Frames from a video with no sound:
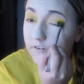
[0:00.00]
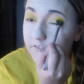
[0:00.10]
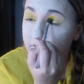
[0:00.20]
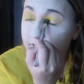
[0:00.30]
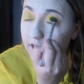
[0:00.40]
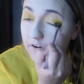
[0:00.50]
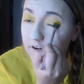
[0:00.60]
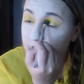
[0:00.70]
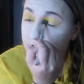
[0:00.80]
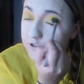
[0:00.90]
of these
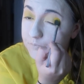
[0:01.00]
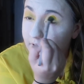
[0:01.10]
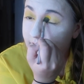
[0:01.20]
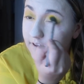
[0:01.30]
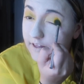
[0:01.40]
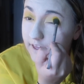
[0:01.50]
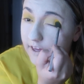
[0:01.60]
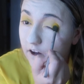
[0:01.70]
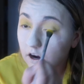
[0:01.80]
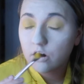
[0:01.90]
characters
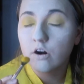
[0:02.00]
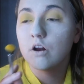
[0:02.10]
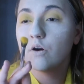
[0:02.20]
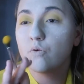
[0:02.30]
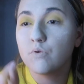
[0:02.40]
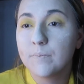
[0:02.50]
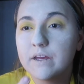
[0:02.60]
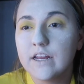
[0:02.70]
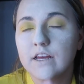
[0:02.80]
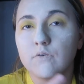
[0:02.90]
basically are
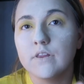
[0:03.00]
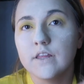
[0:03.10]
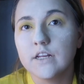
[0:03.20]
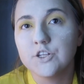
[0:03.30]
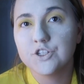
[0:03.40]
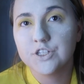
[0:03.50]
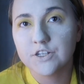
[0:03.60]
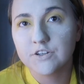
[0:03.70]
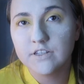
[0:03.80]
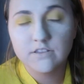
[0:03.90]
repeating within each
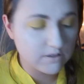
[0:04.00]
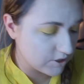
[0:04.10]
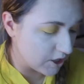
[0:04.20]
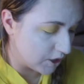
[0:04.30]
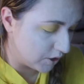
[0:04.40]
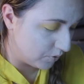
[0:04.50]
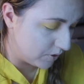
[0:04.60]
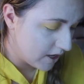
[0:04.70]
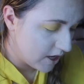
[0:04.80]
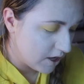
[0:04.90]
series. So
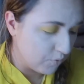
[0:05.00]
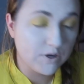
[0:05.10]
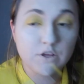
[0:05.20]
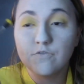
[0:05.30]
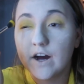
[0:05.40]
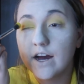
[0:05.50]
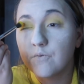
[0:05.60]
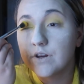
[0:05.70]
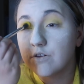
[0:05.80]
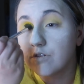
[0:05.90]
when
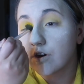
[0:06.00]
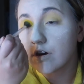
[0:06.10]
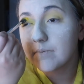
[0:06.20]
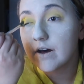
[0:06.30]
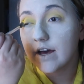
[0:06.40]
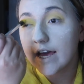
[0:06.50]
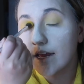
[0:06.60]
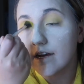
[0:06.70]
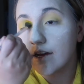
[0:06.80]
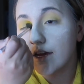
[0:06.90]
you learn about
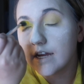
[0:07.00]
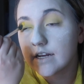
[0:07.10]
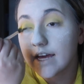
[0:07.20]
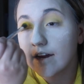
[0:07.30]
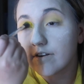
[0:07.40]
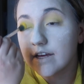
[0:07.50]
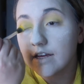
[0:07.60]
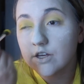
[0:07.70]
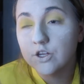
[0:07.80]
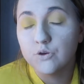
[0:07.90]
Hannah and
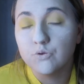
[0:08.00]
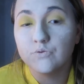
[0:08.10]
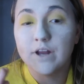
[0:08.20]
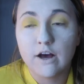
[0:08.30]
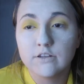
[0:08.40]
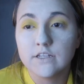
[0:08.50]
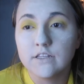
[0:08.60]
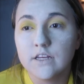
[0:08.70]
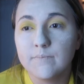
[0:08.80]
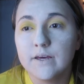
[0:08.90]
Garrett, you now see
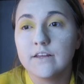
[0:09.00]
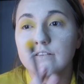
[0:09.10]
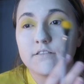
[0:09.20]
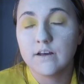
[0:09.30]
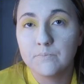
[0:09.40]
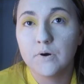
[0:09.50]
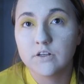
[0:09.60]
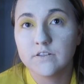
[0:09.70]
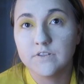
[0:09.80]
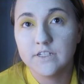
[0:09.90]
them in some
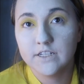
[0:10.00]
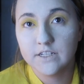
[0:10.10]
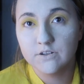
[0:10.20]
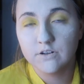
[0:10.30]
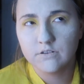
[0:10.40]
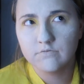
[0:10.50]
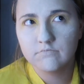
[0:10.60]
parts of the deal, or